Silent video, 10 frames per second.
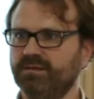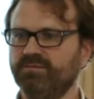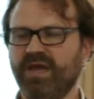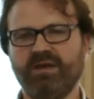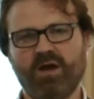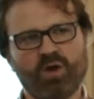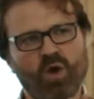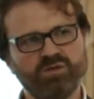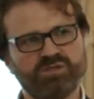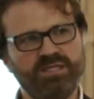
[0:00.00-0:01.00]
They are
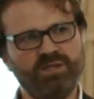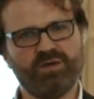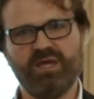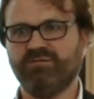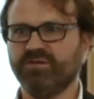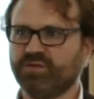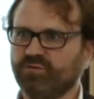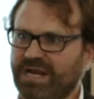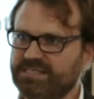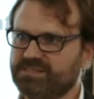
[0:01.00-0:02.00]
constantly looking for
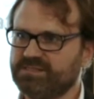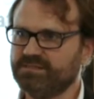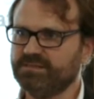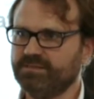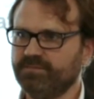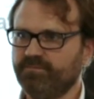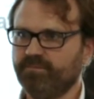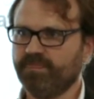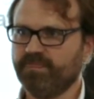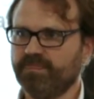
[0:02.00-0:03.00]
threats,
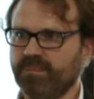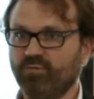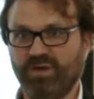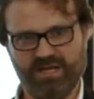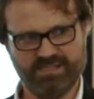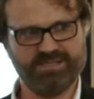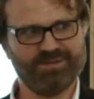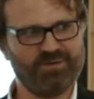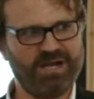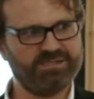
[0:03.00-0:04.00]
realistic
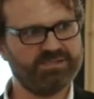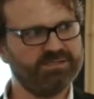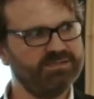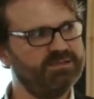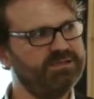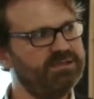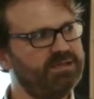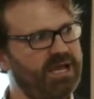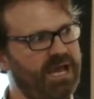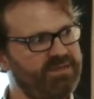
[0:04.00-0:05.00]
threats,
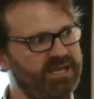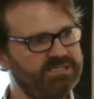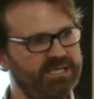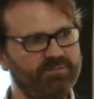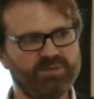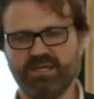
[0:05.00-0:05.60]
and they are dealing with